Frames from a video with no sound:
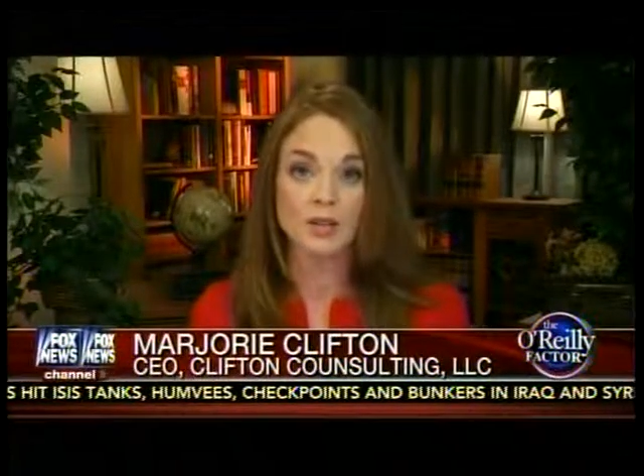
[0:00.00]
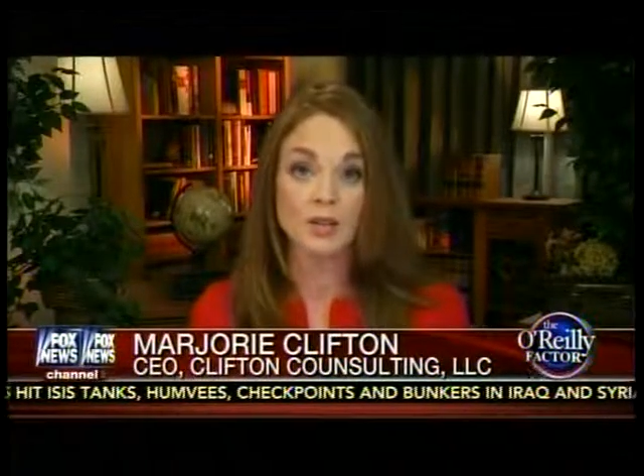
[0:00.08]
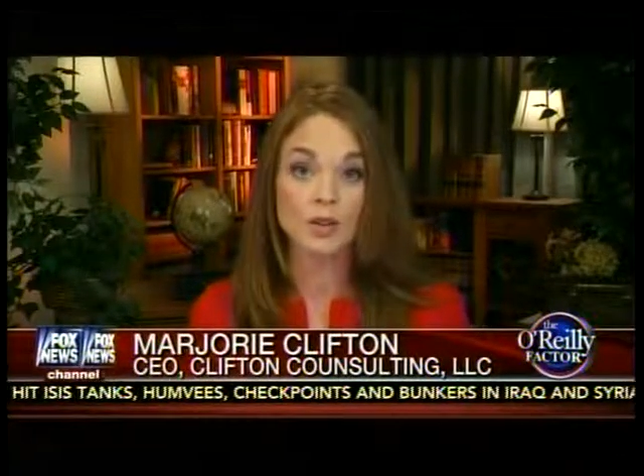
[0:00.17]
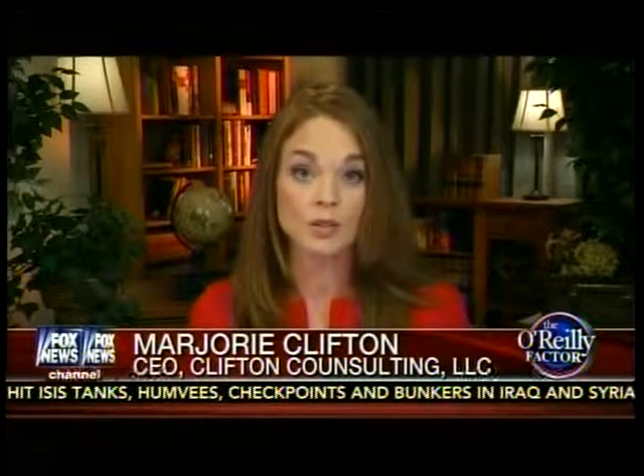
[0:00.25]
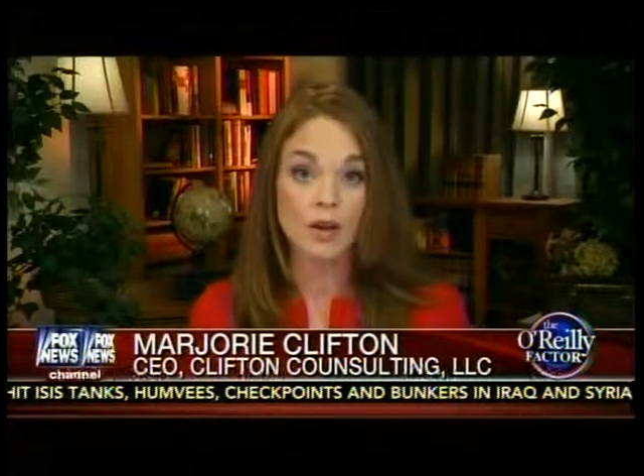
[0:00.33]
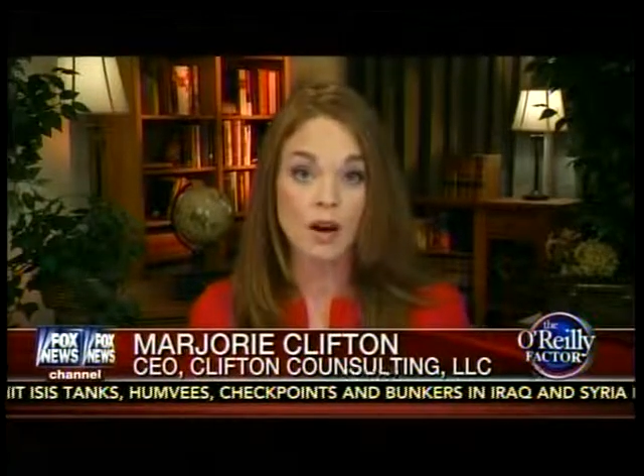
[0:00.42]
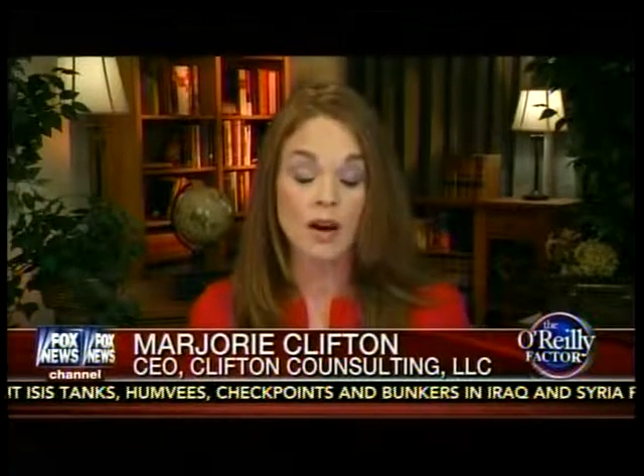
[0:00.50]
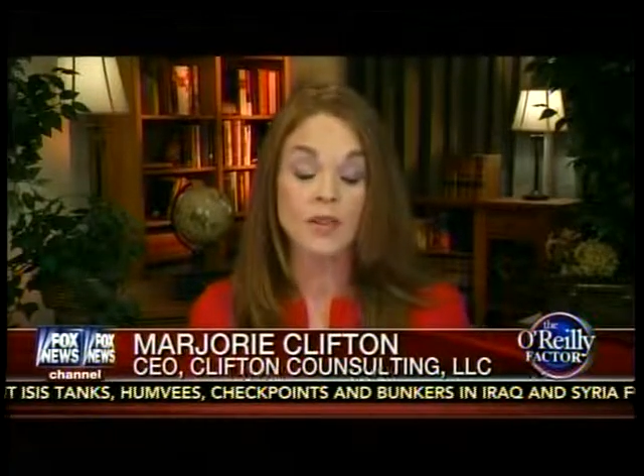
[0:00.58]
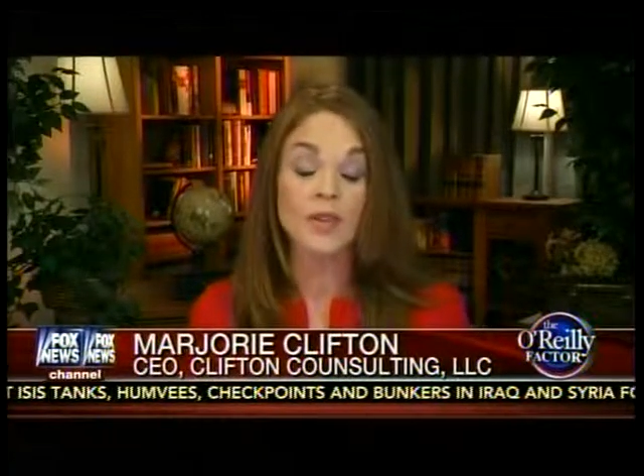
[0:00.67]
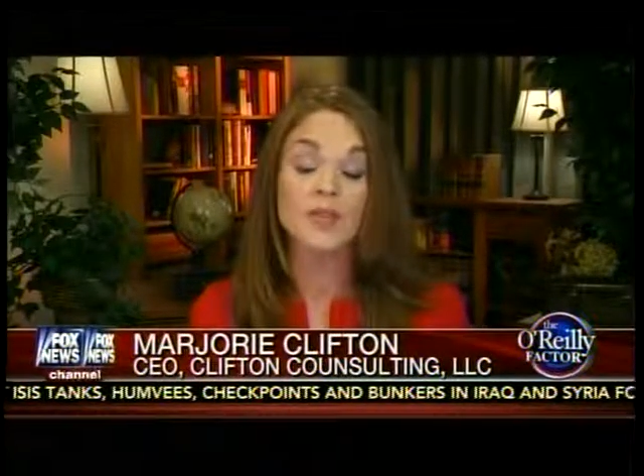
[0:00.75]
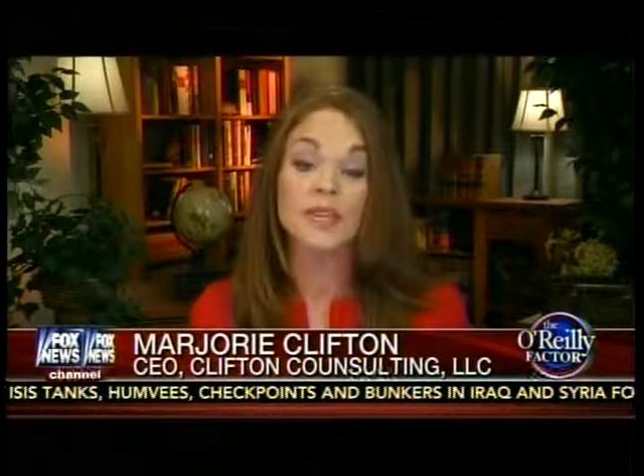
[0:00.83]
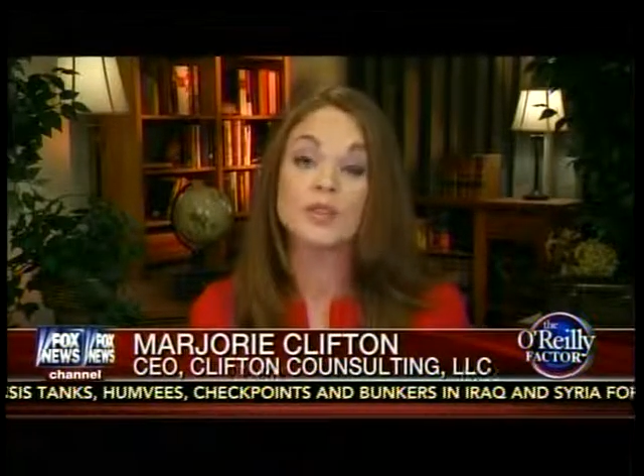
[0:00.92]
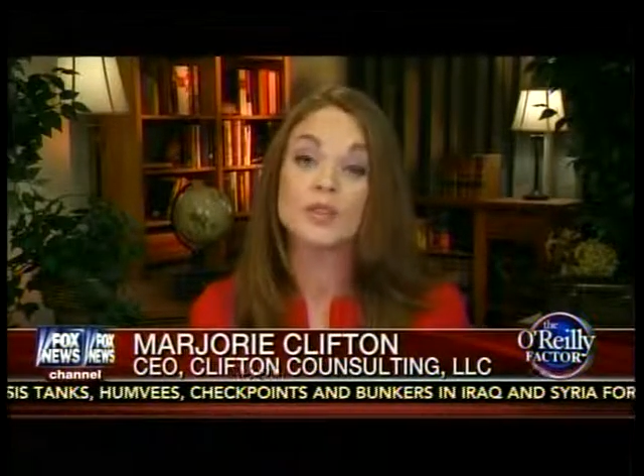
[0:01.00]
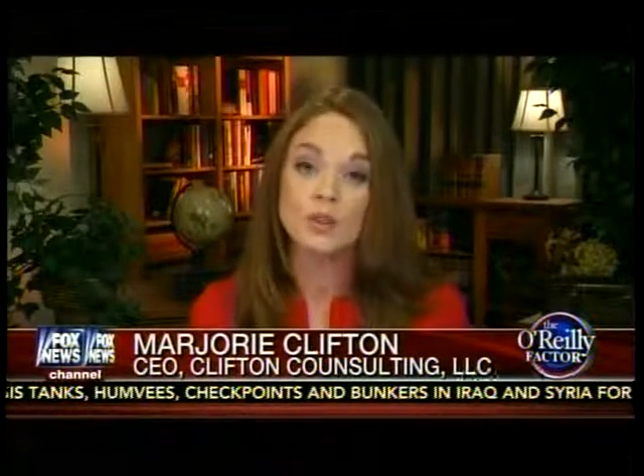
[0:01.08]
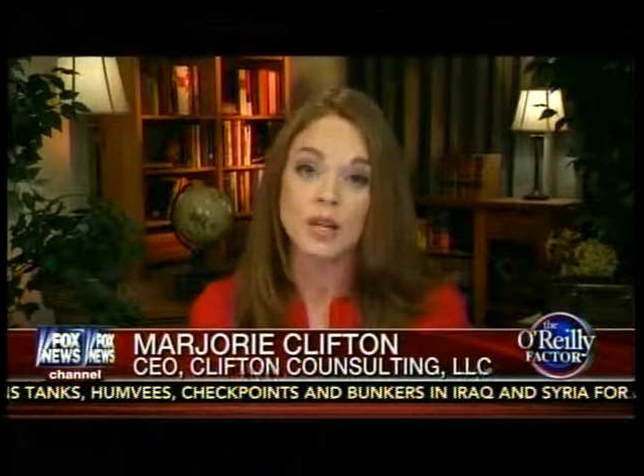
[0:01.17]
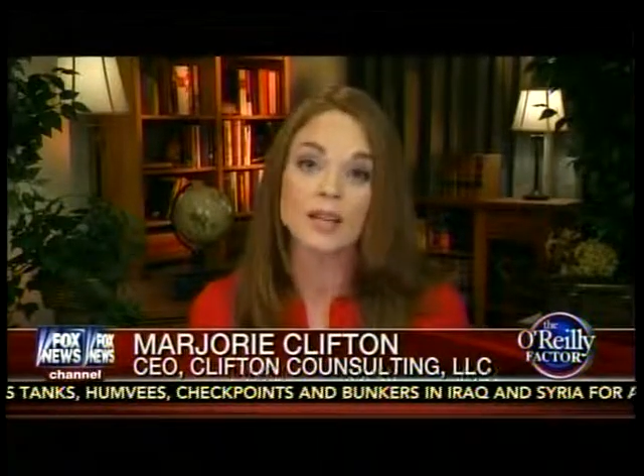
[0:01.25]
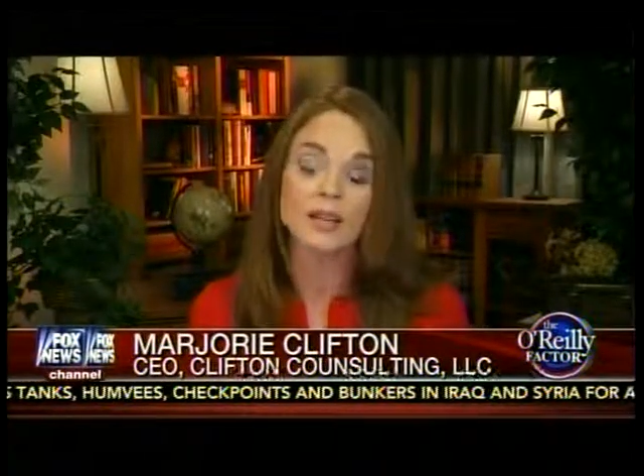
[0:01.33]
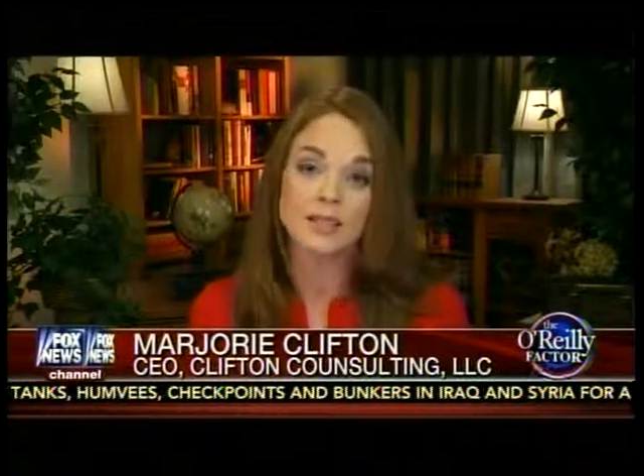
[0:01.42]
under the law that they
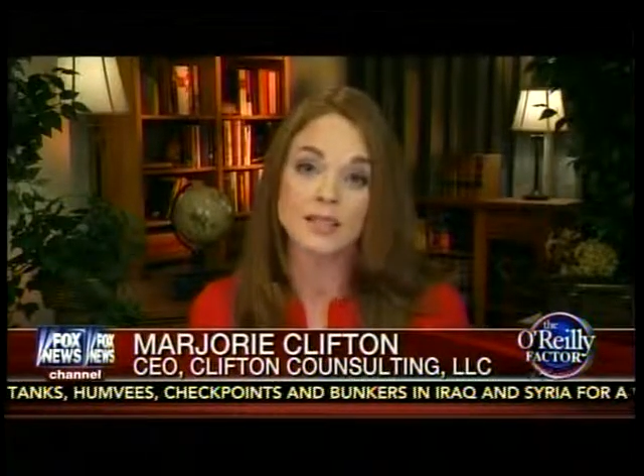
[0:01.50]
do not